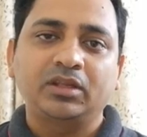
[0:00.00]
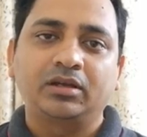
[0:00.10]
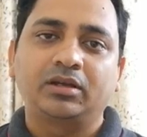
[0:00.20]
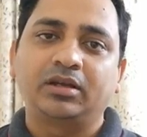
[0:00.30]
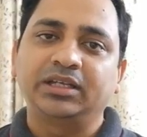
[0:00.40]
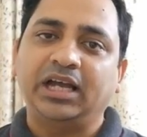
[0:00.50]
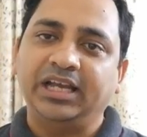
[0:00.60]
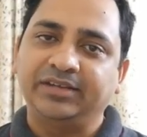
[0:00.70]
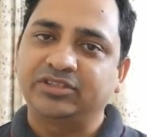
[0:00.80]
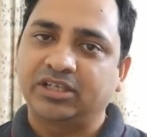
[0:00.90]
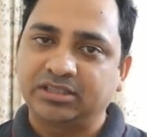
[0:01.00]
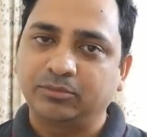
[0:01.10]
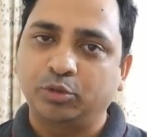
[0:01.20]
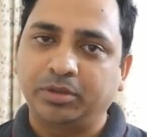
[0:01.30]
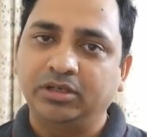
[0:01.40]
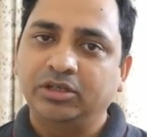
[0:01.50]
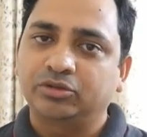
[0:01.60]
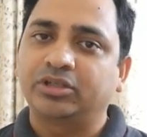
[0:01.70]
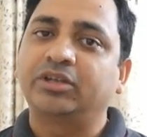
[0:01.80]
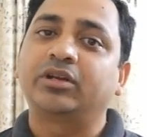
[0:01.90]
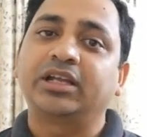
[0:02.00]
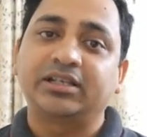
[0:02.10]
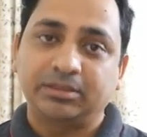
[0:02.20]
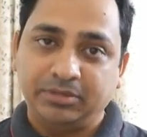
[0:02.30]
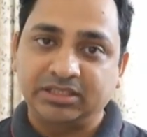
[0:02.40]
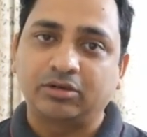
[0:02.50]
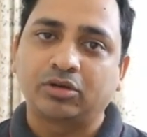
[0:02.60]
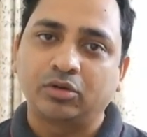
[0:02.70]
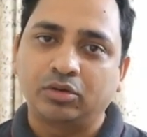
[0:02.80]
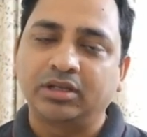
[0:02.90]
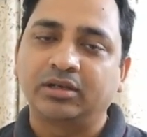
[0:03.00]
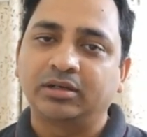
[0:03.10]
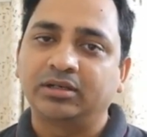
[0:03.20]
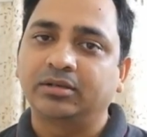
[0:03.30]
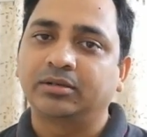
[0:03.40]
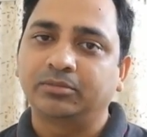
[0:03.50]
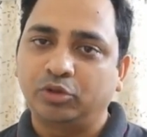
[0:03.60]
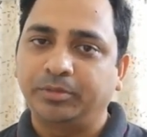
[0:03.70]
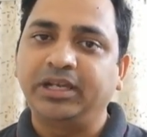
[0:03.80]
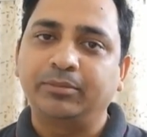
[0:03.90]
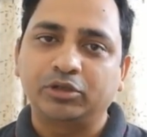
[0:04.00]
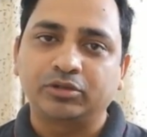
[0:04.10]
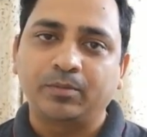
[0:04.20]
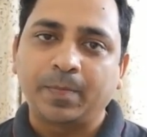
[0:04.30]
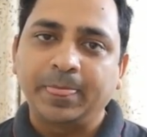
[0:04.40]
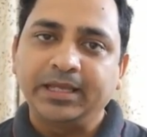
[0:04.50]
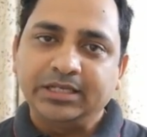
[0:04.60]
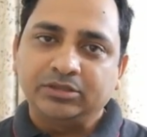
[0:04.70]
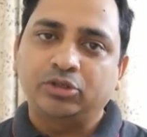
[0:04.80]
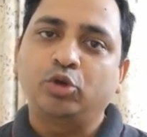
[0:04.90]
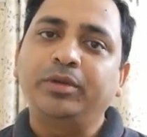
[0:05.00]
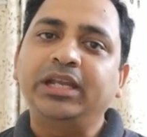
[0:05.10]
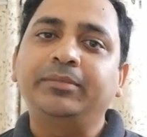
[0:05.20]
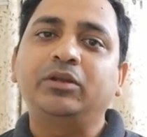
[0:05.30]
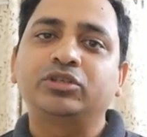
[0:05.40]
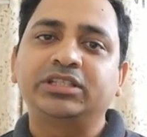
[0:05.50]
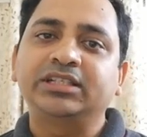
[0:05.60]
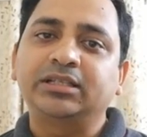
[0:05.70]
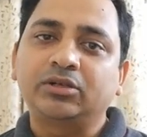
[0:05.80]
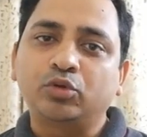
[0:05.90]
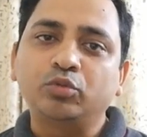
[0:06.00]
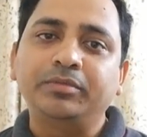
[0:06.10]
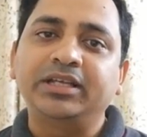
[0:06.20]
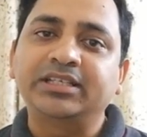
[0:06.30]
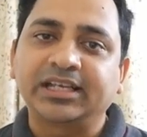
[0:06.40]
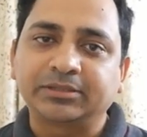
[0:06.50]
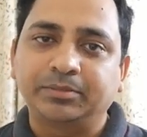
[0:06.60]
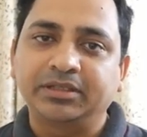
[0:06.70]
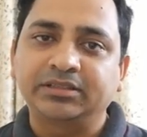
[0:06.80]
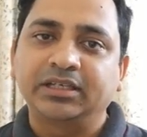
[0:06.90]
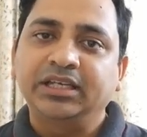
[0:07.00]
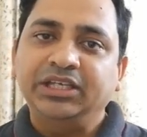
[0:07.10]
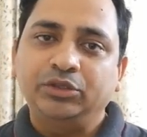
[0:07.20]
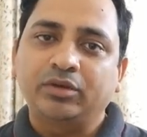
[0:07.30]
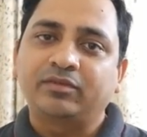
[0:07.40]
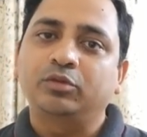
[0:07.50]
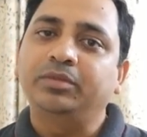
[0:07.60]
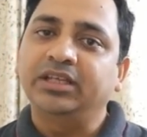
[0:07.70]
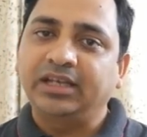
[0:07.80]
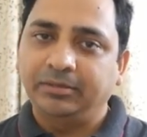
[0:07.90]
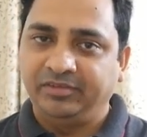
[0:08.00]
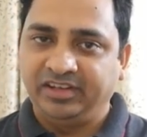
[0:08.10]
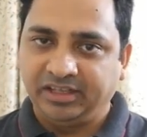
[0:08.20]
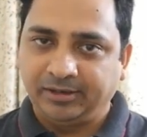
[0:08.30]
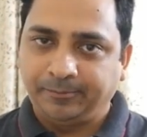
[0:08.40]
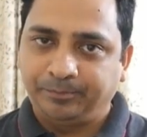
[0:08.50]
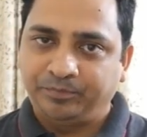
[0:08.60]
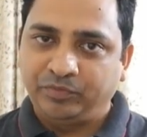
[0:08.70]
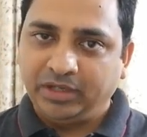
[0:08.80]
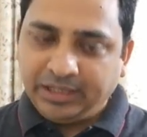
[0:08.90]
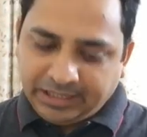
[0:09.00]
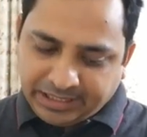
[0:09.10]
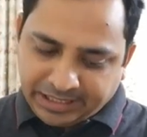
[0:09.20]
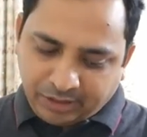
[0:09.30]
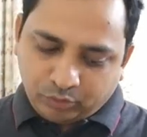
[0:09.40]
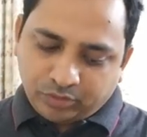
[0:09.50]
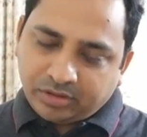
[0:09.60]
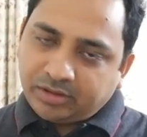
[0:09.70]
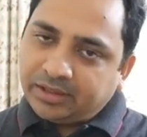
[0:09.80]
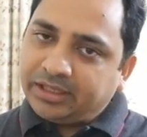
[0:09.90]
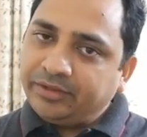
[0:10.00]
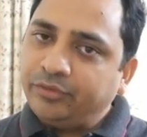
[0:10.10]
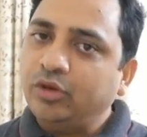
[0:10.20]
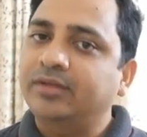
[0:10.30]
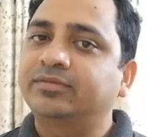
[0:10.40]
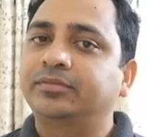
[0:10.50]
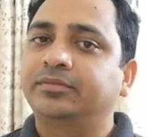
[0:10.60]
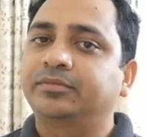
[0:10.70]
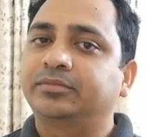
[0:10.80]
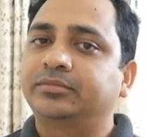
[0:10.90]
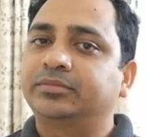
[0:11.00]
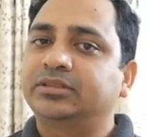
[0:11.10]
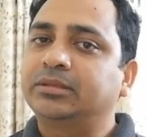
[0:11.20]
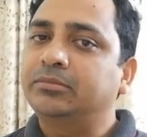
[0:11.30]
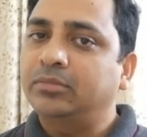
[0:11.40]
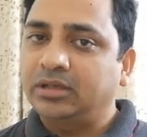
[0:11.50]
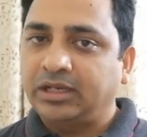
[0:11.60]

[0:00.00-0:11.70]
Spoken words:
I have shared some coupon so that you can get some discount on GoDaddy and domain name also. So domain name and hosting is the two major expense you have to bear every year. Now, if you have some